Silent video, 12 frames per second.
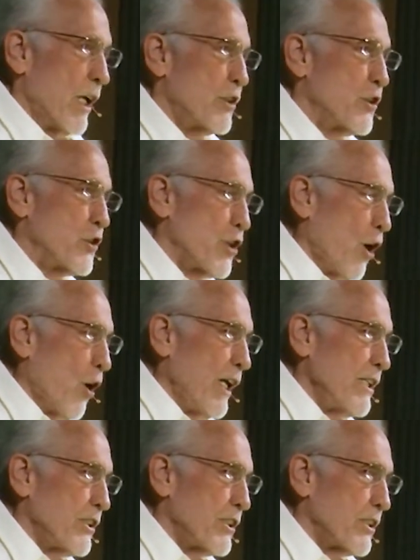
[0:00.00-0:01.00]

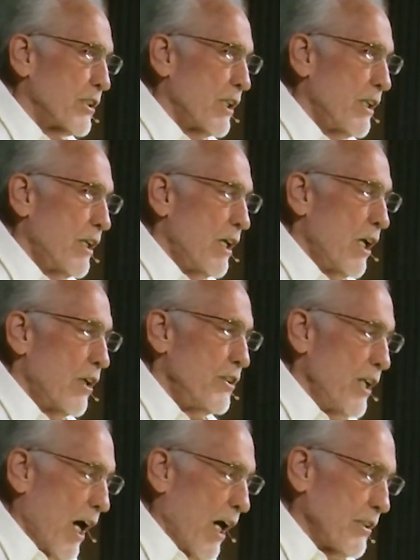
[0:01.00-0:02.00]
Choice,
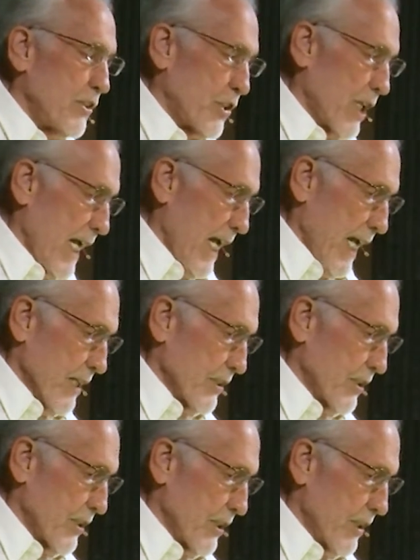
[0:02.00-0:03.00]
not
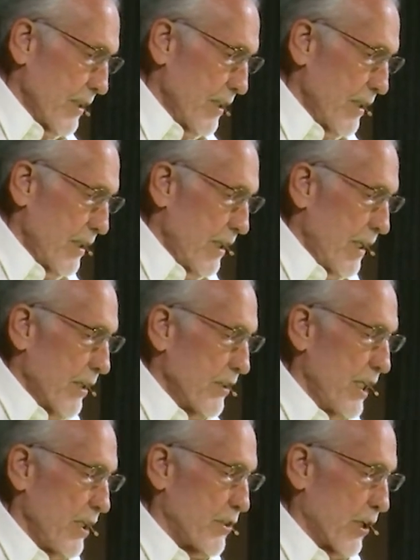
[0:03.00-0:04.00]
chance,
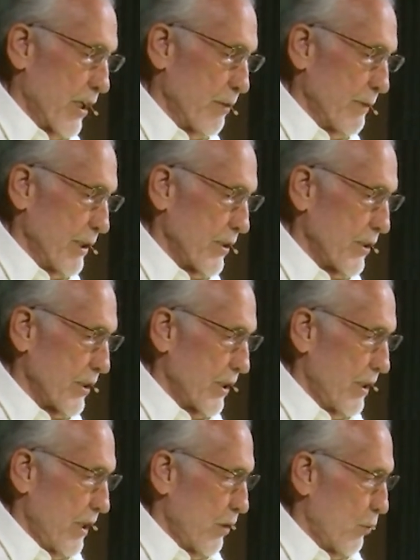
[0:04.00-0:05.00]
determines
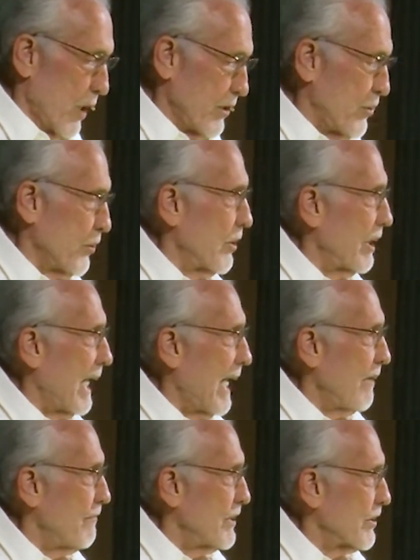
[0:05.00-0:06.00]
what your
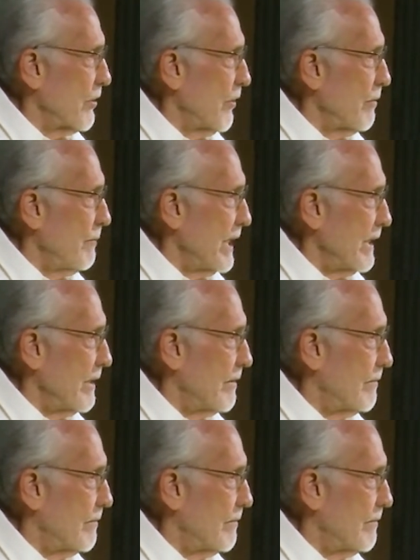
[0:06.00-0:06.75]
life is going to be.